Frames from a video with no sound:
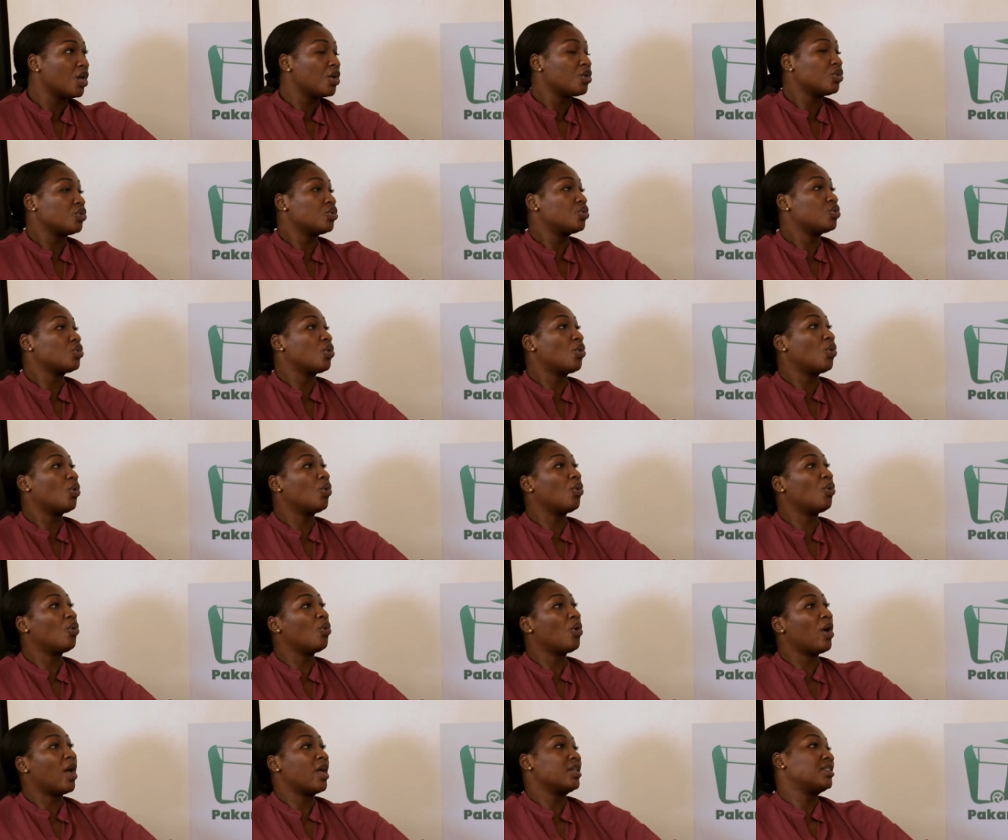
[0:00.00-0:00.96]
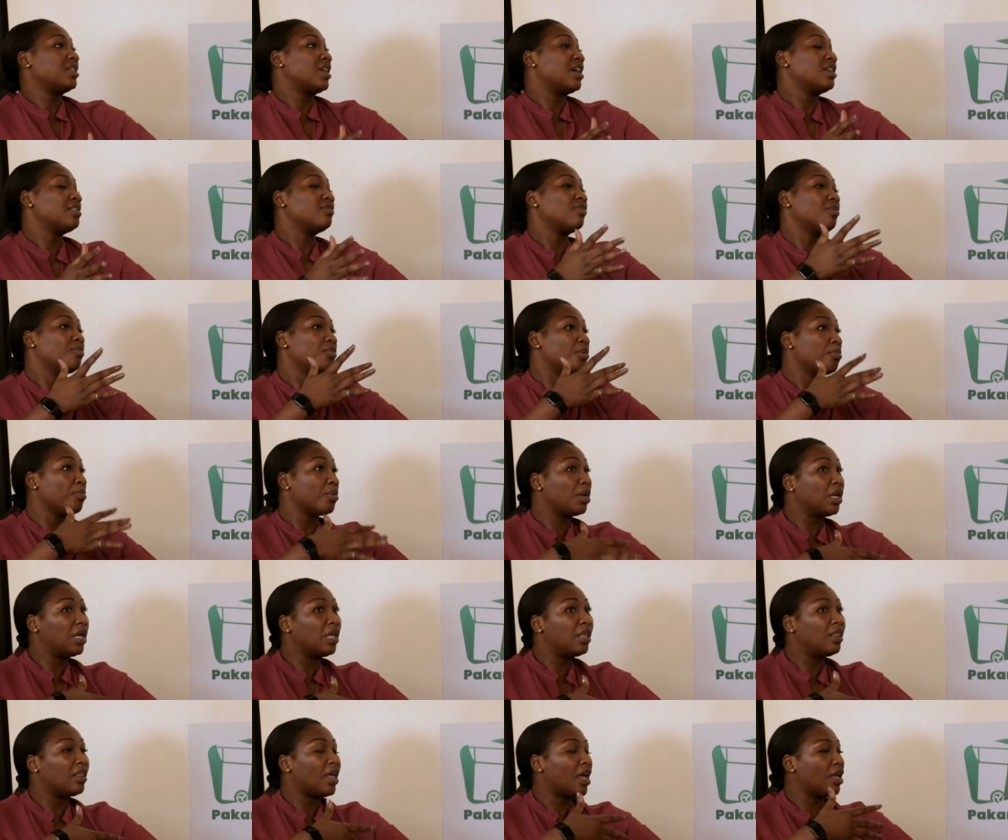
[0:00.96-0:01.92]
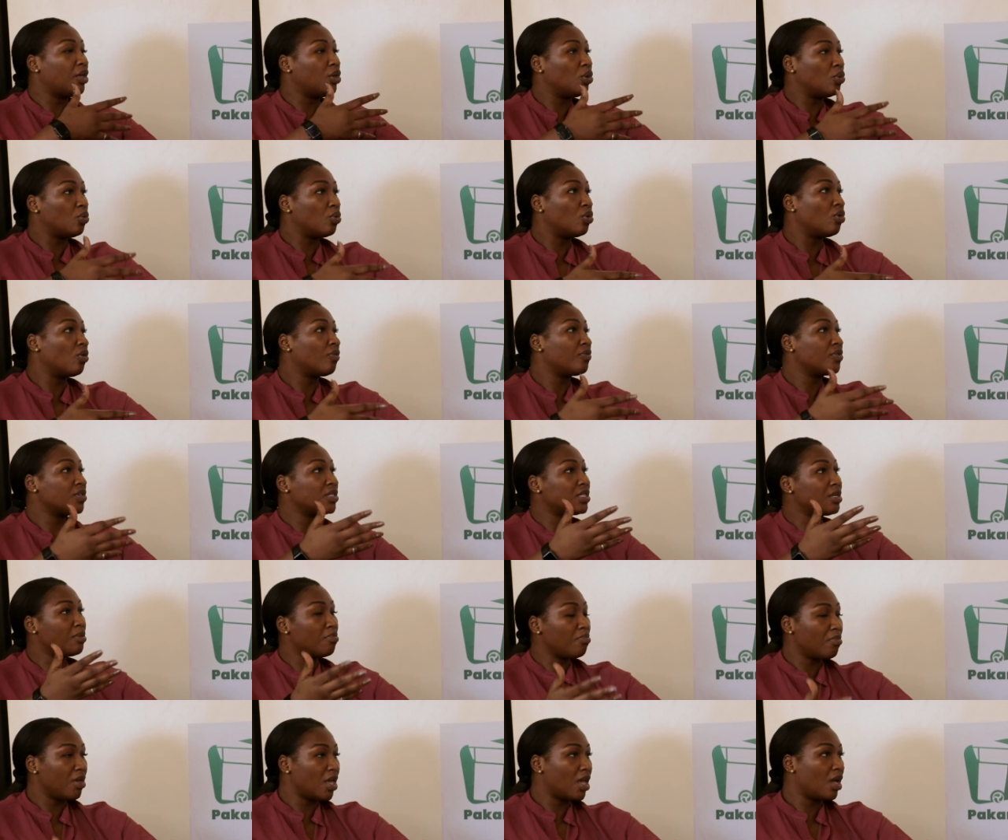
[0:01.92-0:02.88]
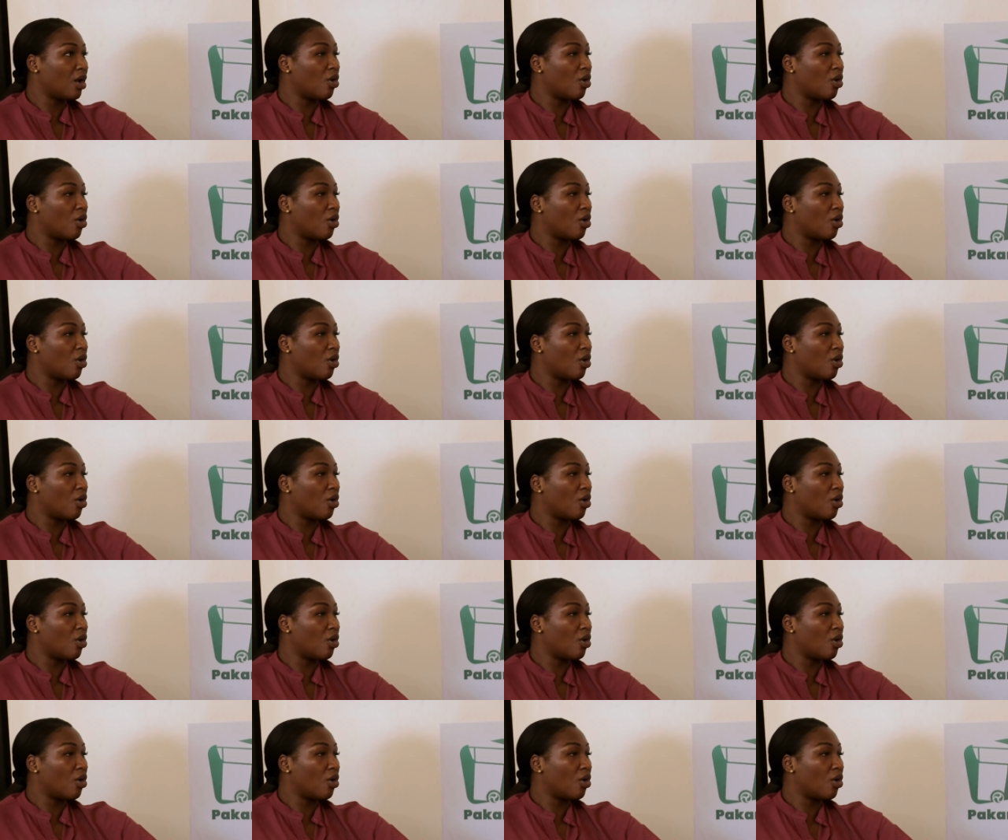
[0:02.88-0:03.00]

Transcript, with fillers: So aside from the money that you would obviously make